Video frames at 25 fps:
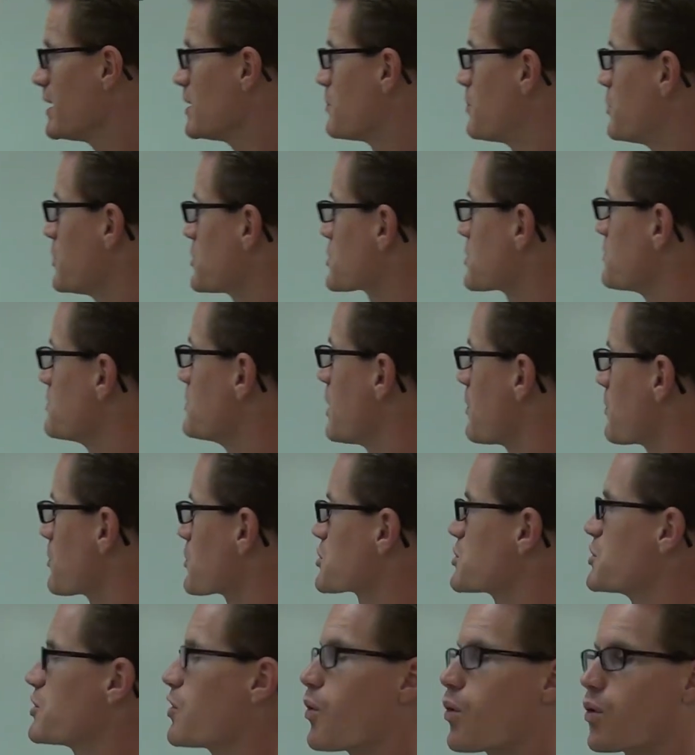to put some
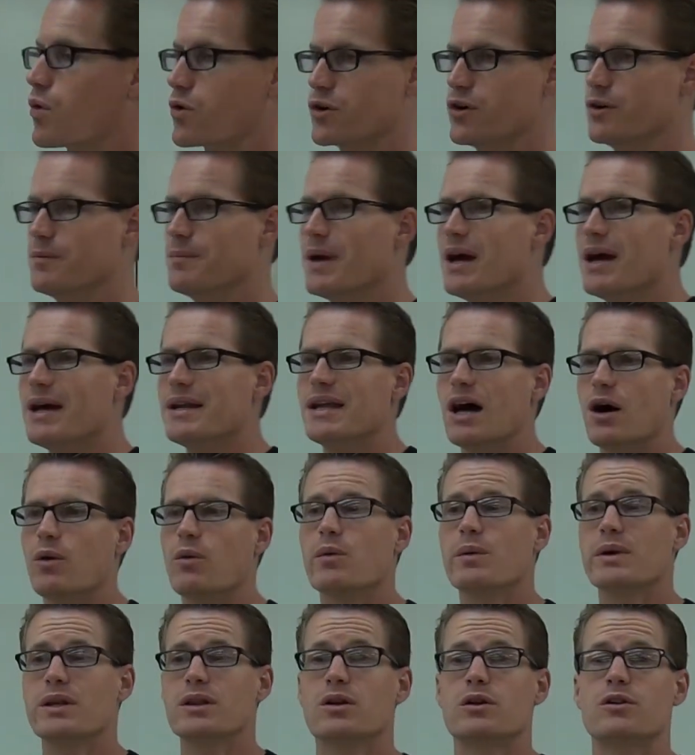numbers in order. Now,
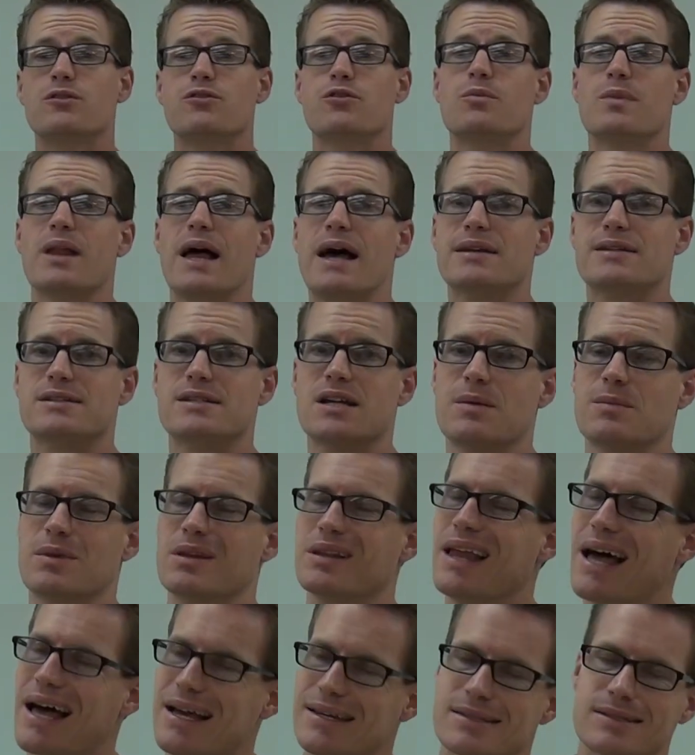what we learned from last time, the
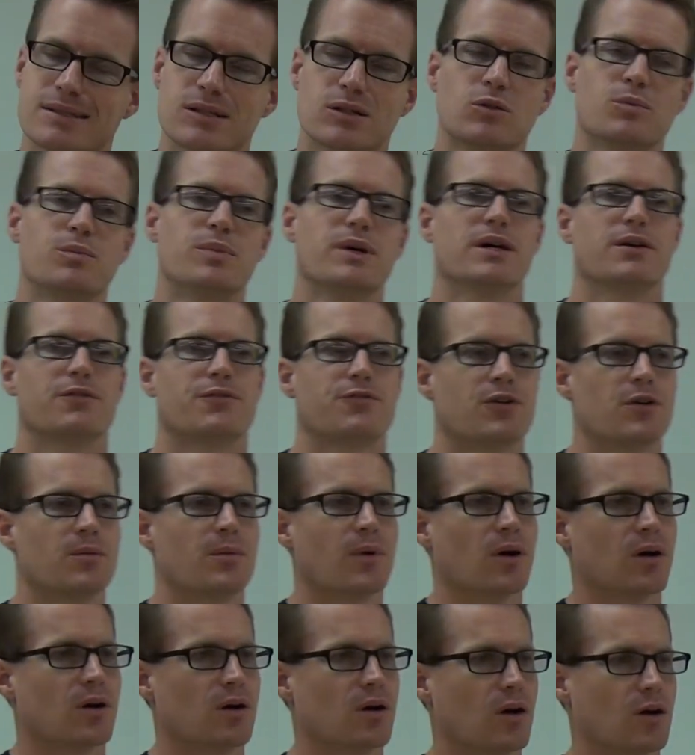last little bit from
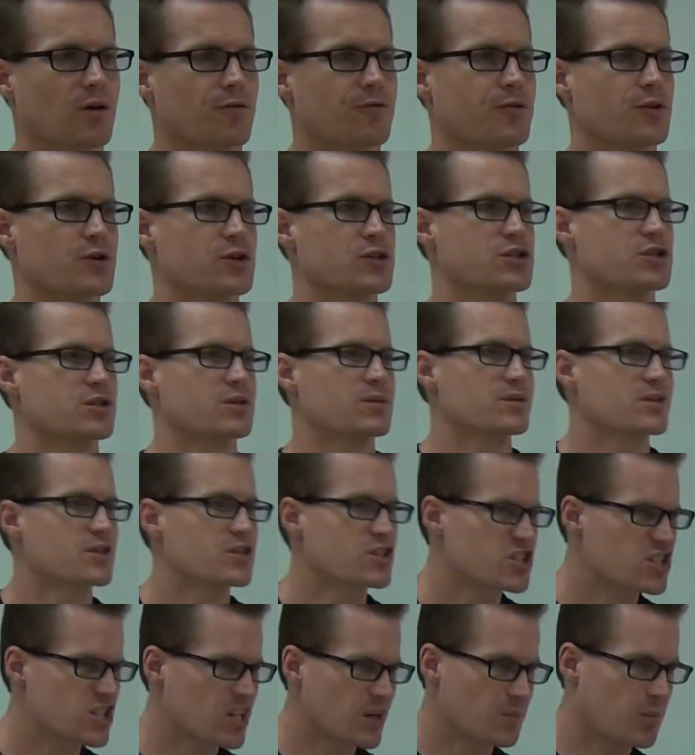our, our
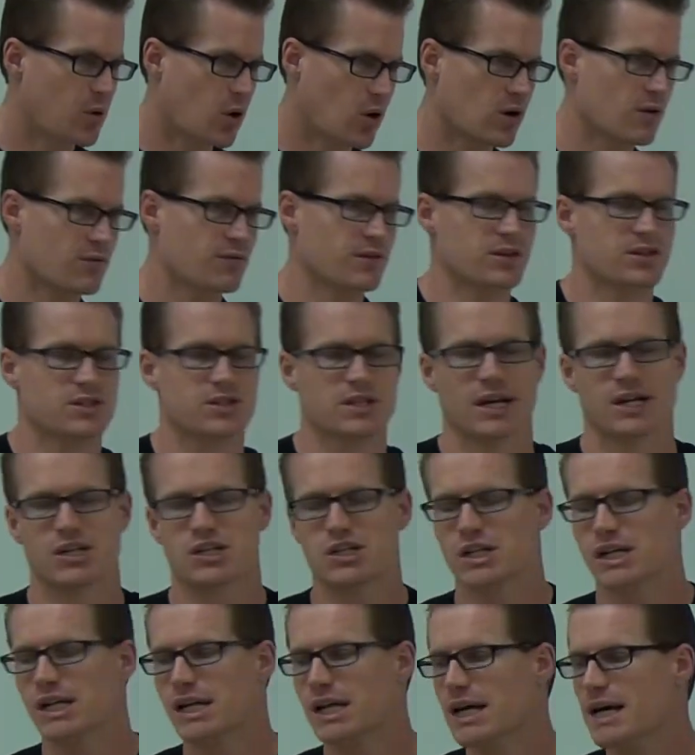first part of this
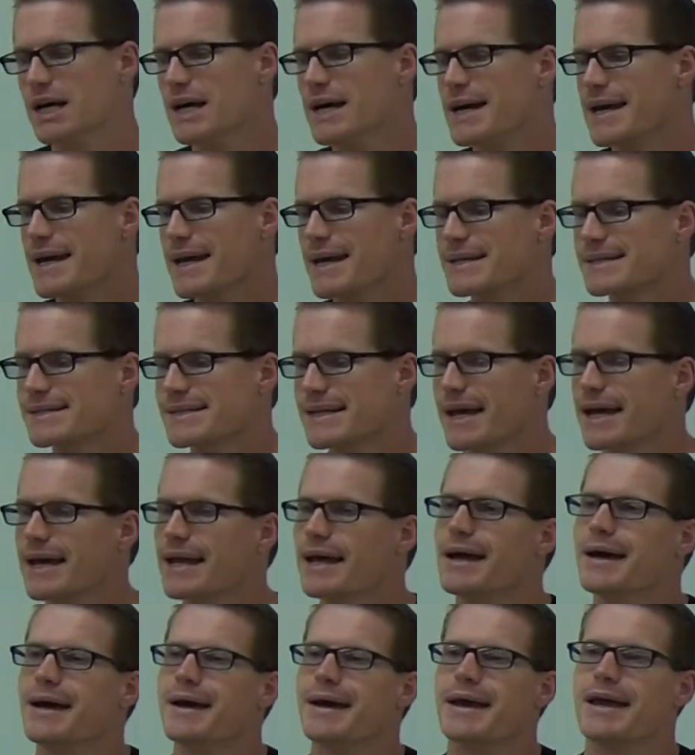section, is
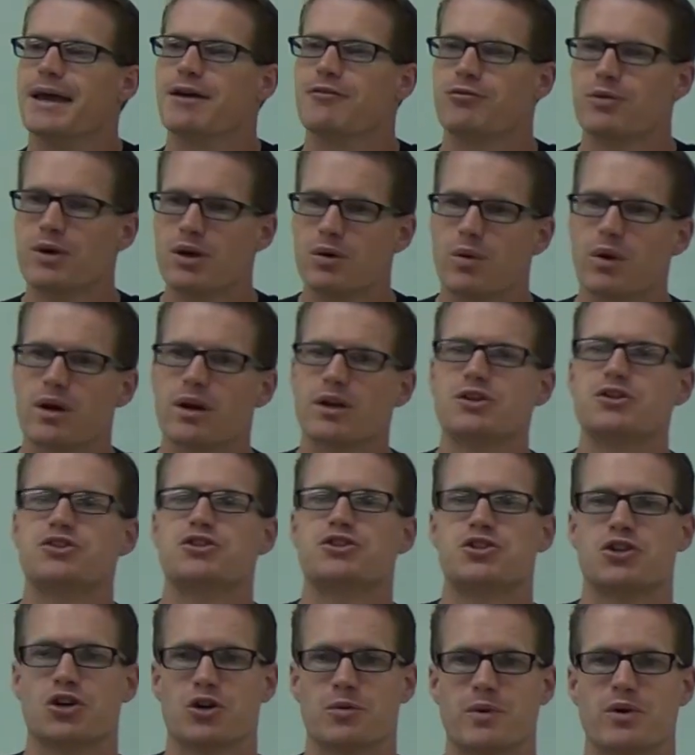that if we wanted to
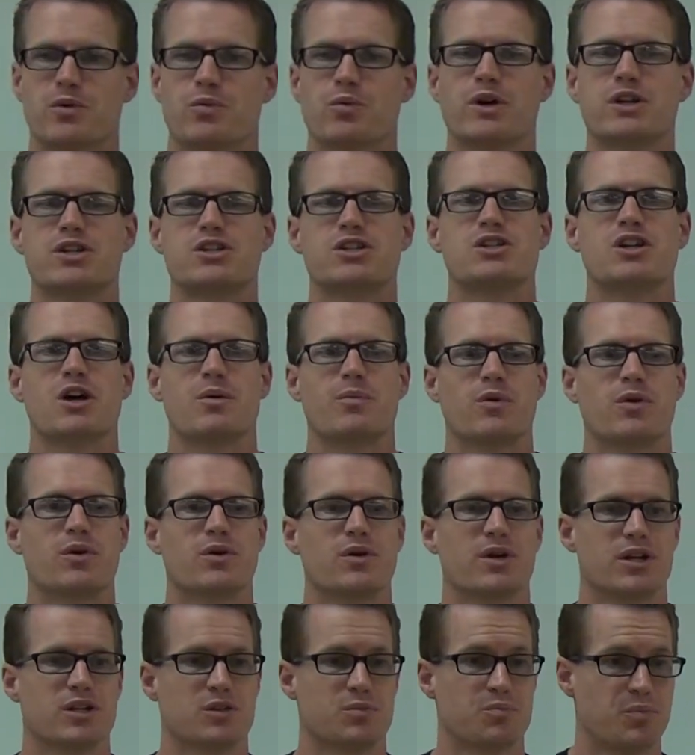determine which
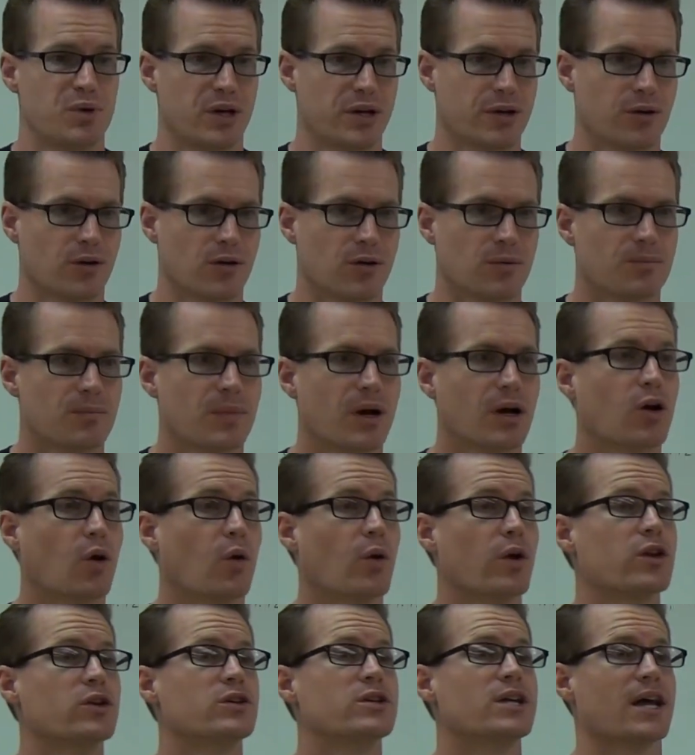number is bigger
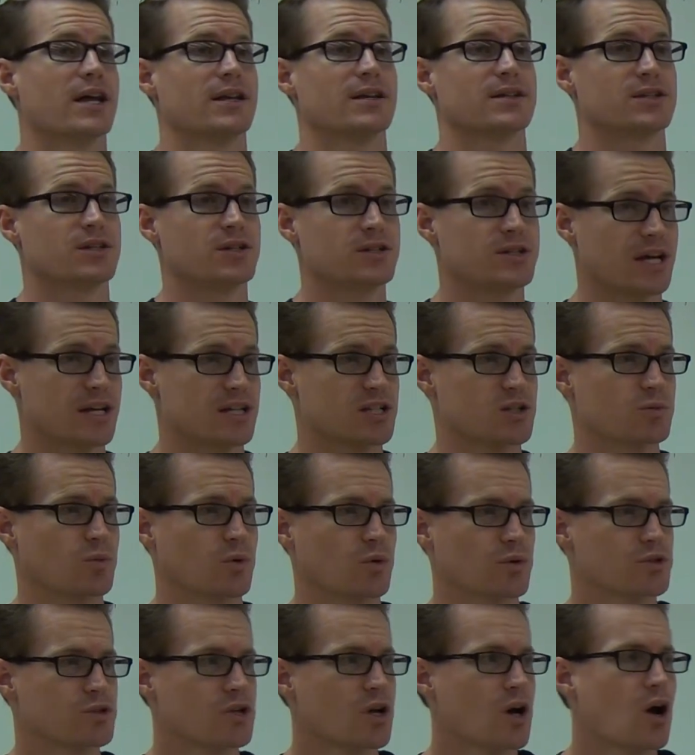according to, to,
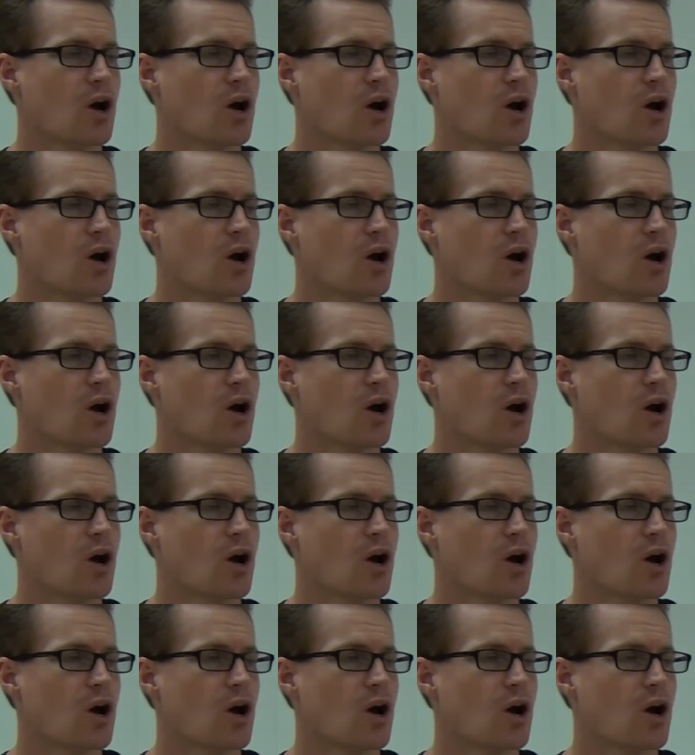decimals,